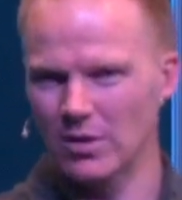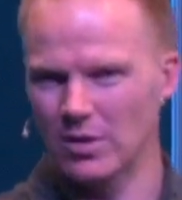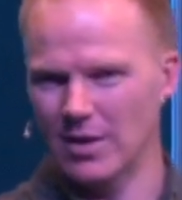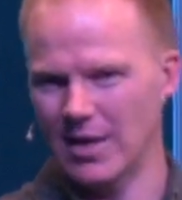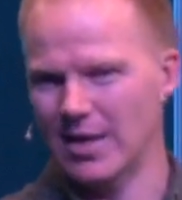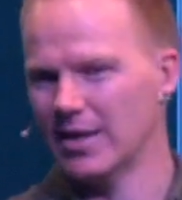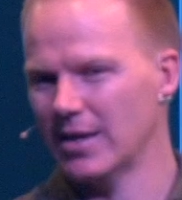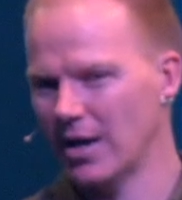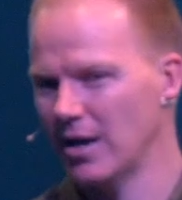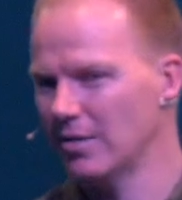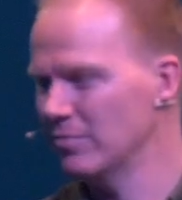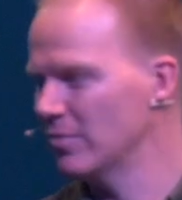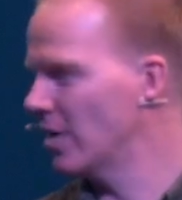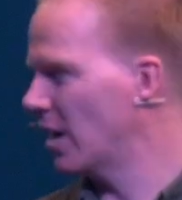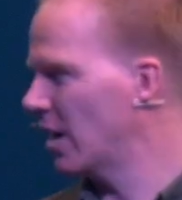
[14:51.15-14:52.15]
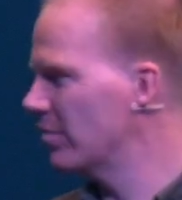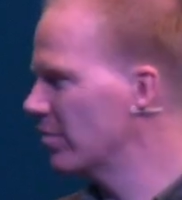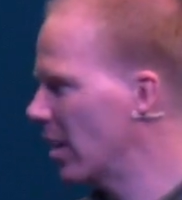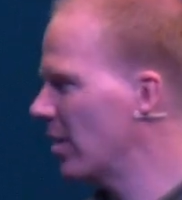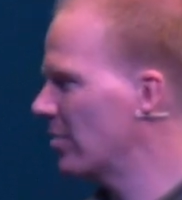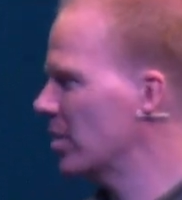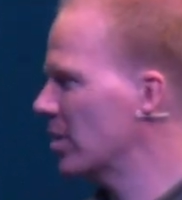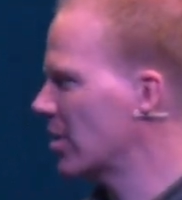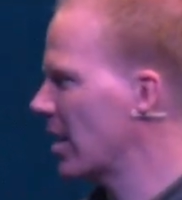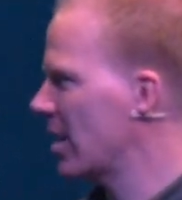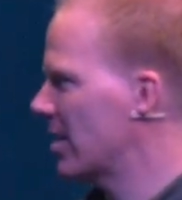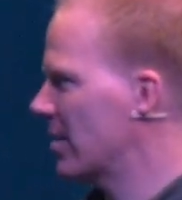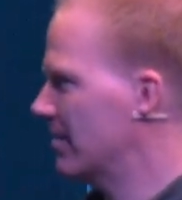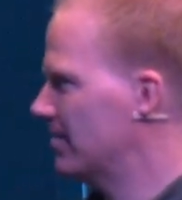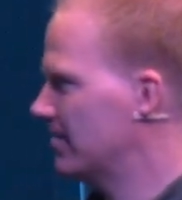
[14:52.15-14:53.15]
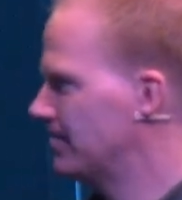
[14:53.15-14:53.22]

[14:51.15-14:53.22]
like I'm okay.